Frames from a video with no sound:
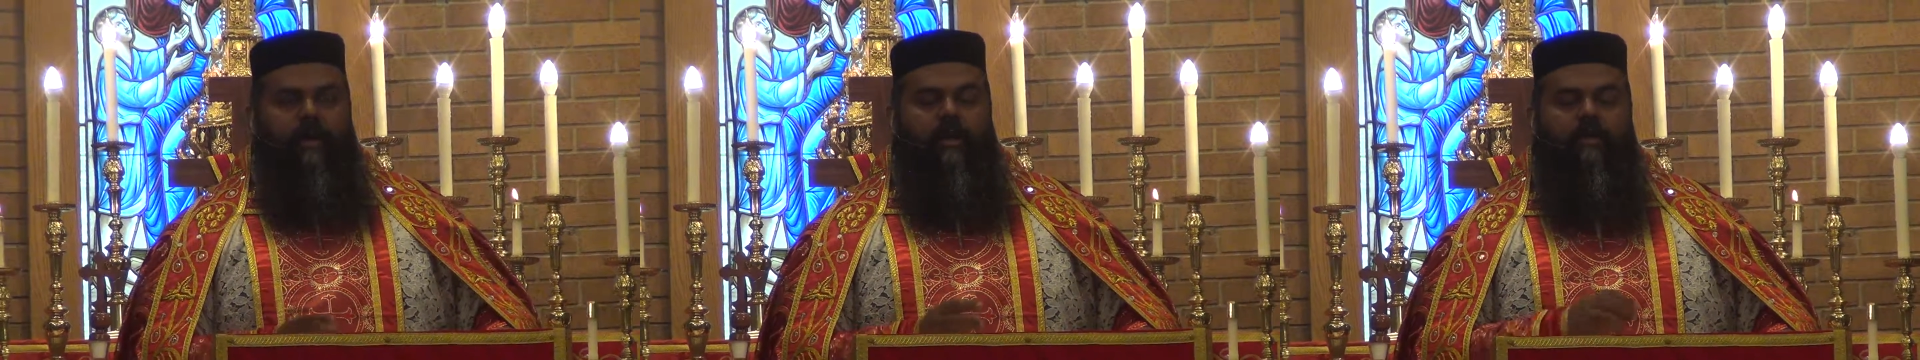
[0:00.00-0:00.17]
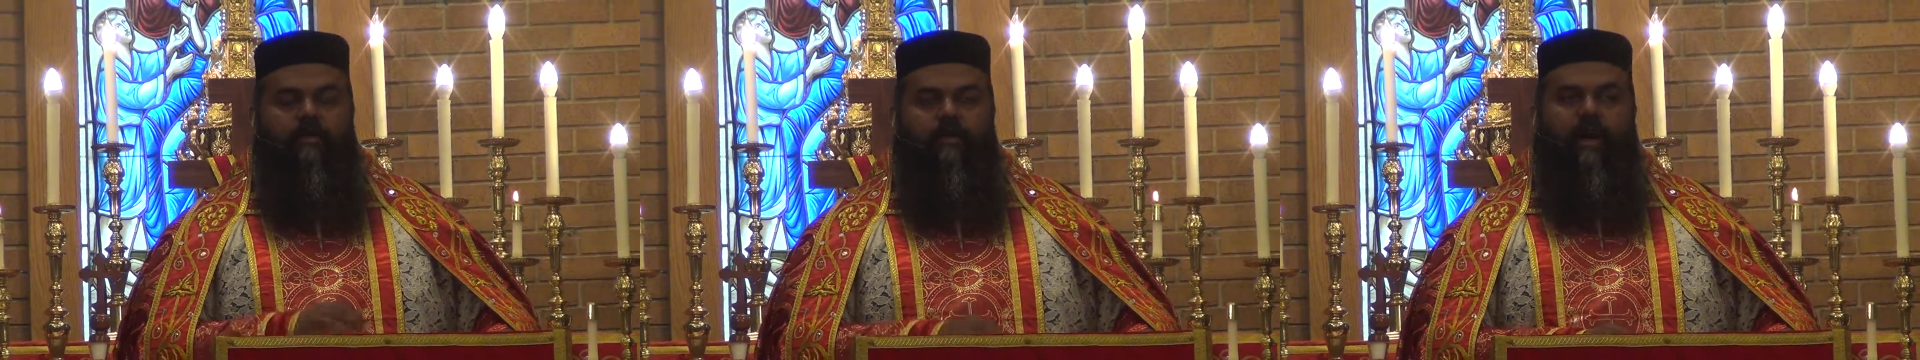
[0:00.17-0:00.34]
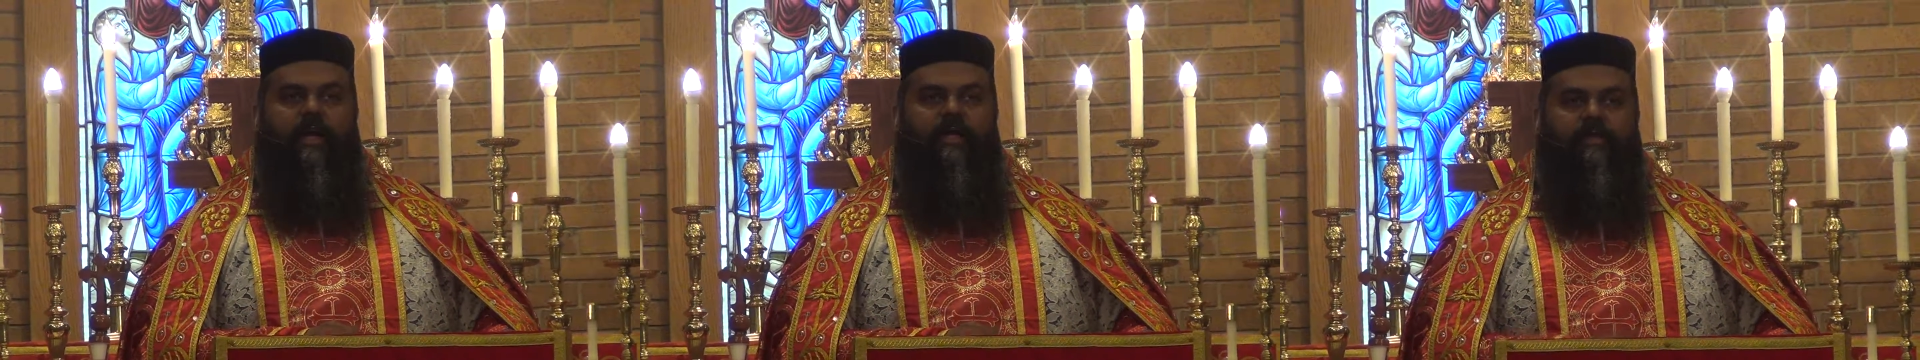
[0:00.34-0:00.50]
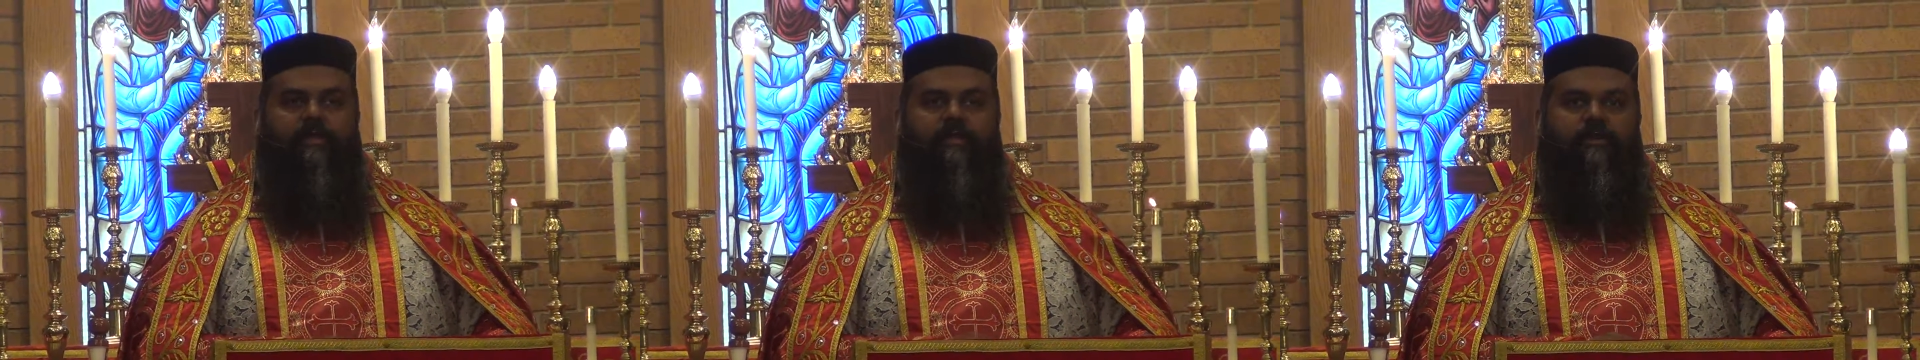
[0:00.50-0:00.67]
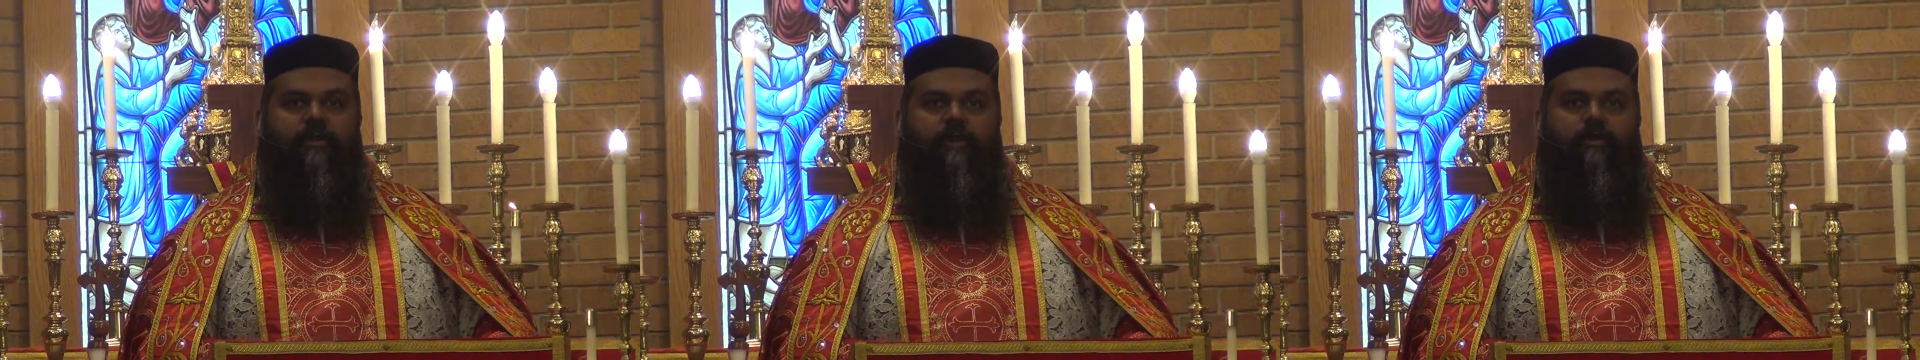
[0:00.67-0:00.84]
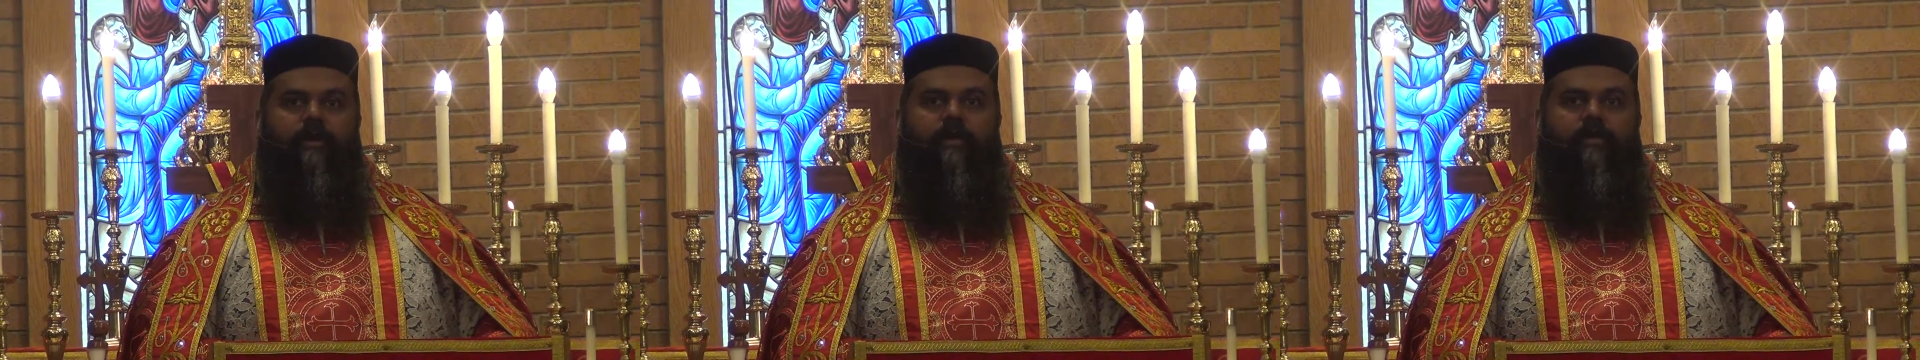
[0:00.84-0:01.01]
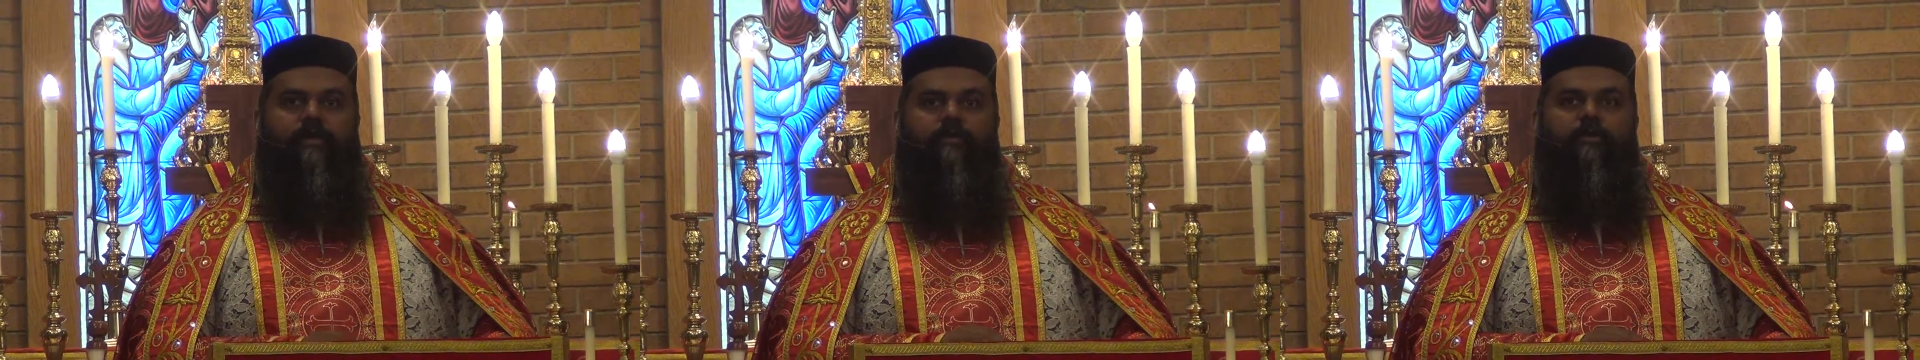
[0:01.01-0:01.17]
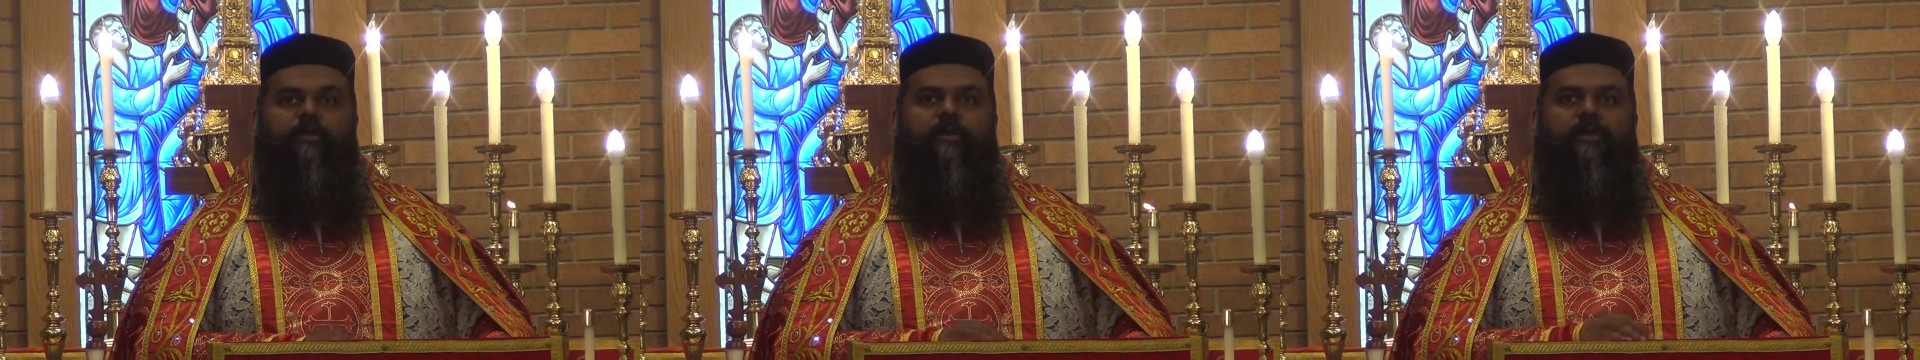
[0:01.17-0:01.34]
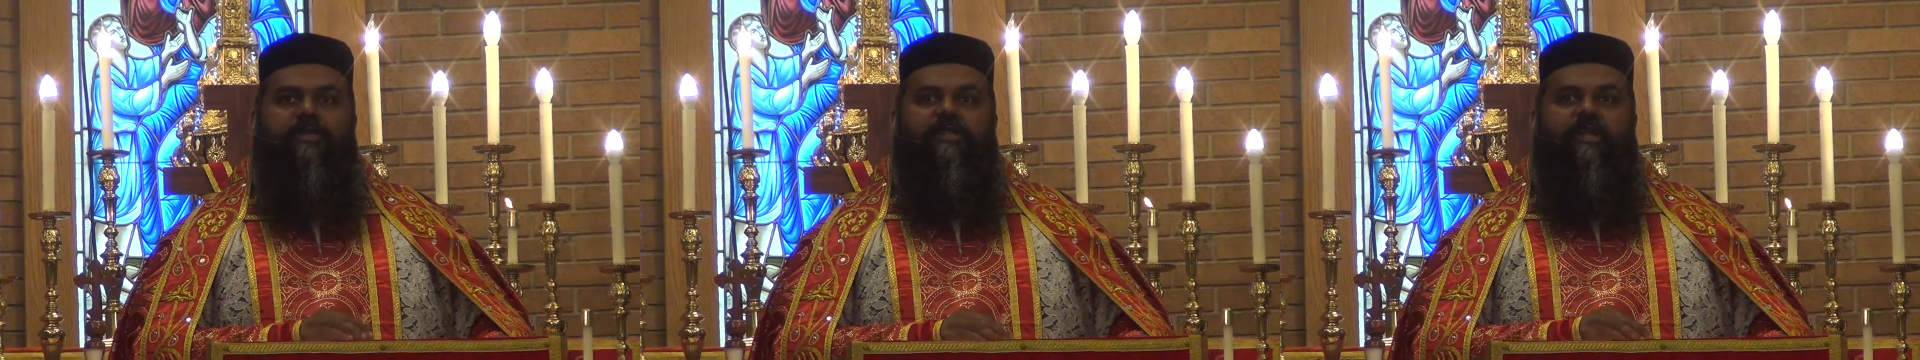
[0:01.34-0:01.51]
And Christ is showing that
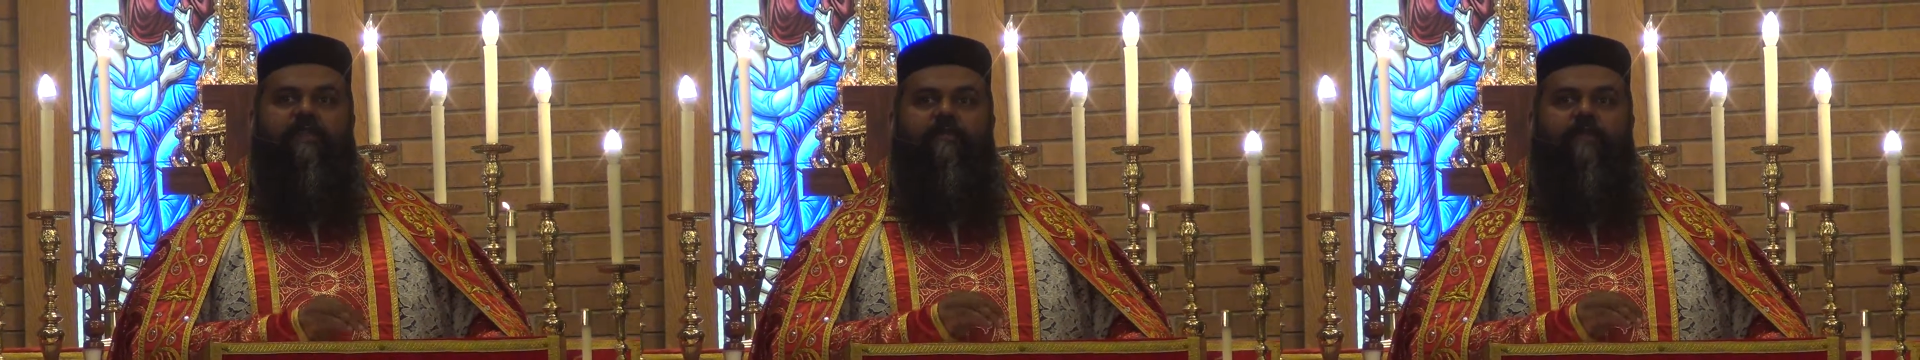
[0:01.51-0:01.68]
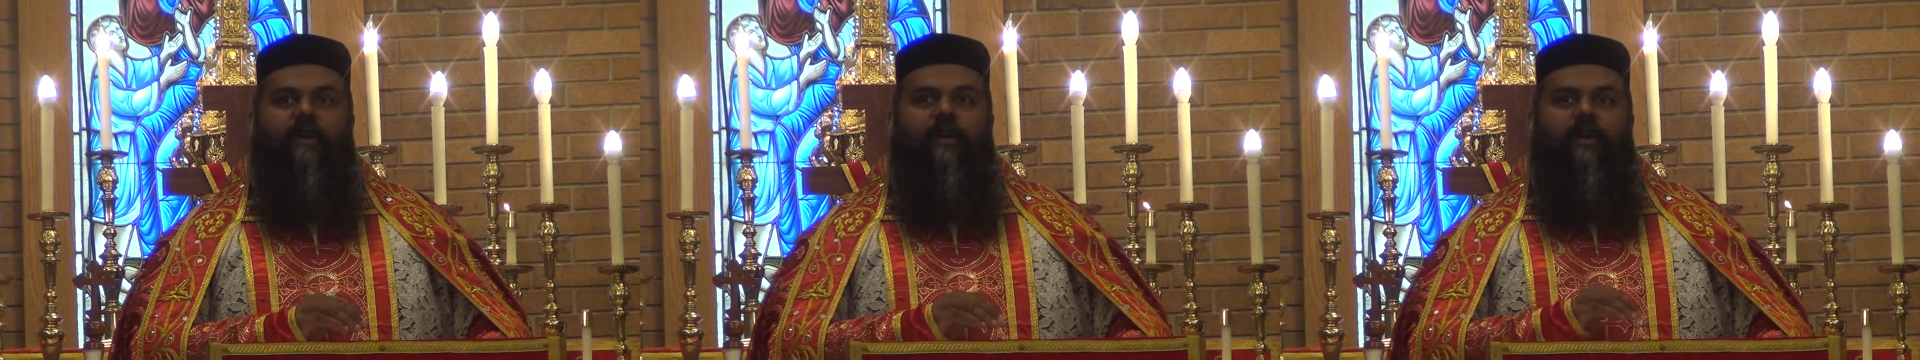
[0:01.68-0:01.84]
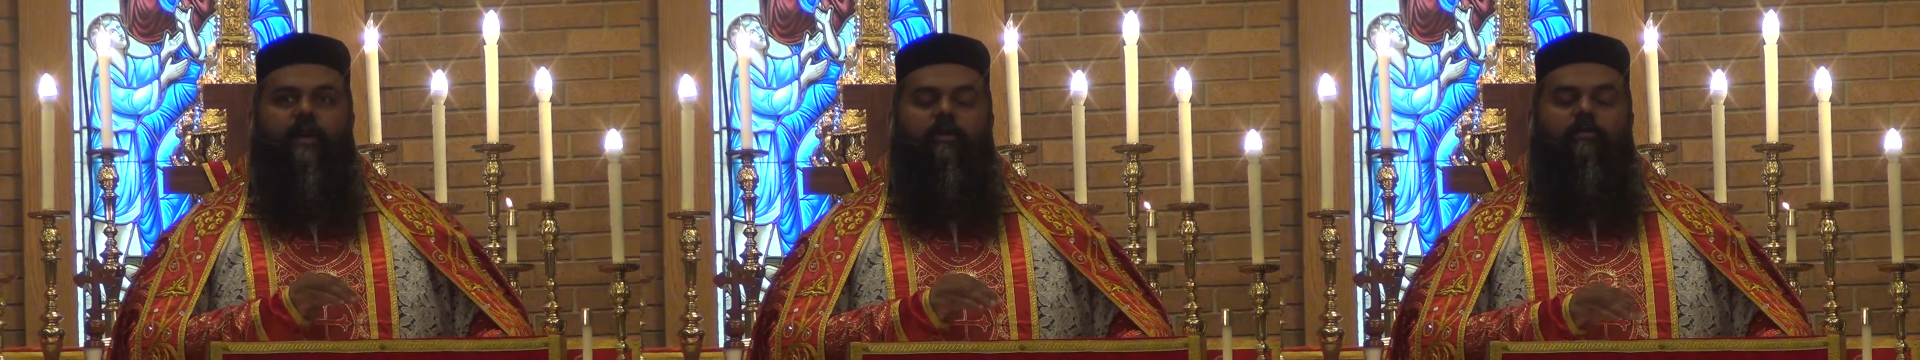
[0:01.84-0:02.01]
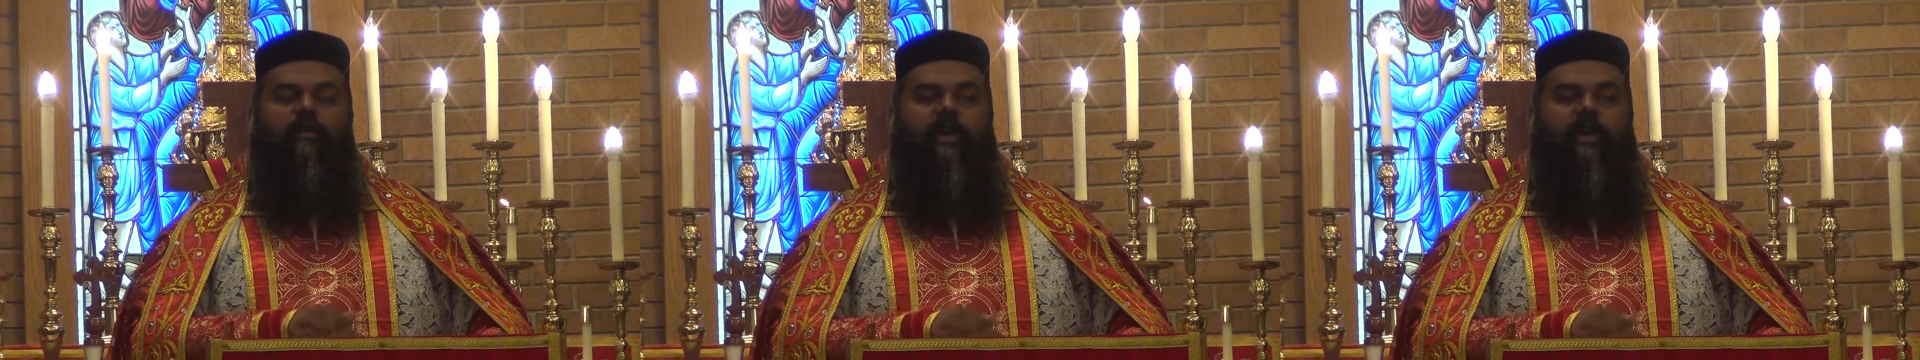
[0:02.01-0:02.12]
you can achieve